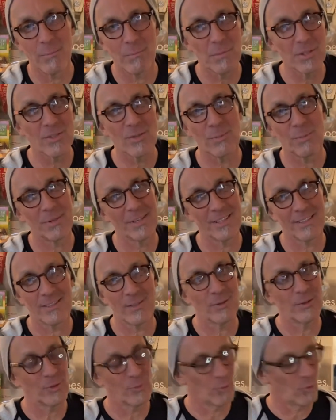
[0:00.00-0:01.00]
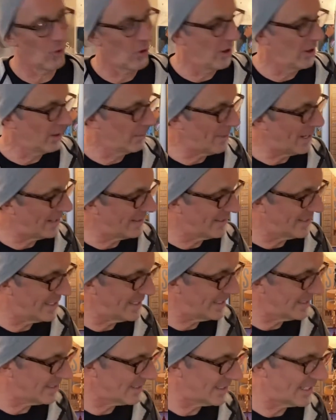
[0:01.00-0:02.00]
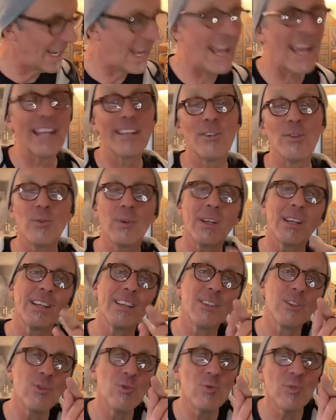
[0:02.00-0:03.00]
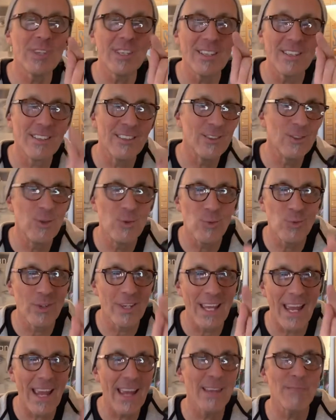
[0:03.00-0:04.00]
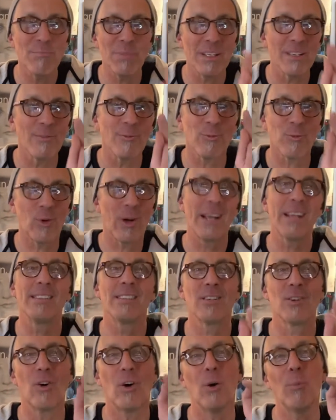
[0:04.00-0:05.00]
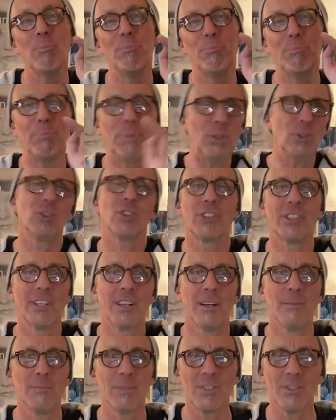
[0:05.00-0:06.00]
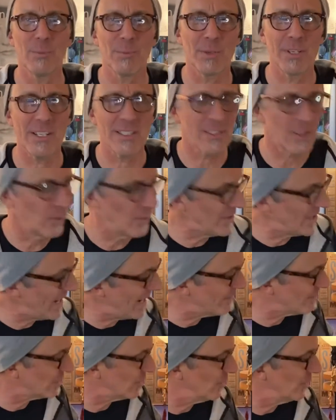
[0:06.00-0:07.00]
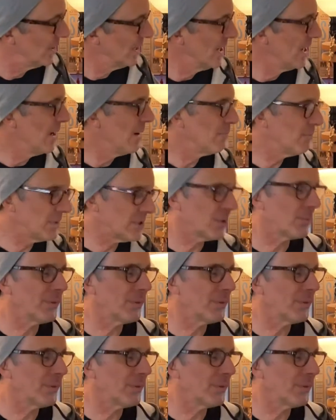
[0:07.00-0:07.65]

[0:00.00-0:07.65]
Mr. Predicto is wrong about this, and you can't be afraid to call bullshit on Mr. Predicto when you have to. Mr.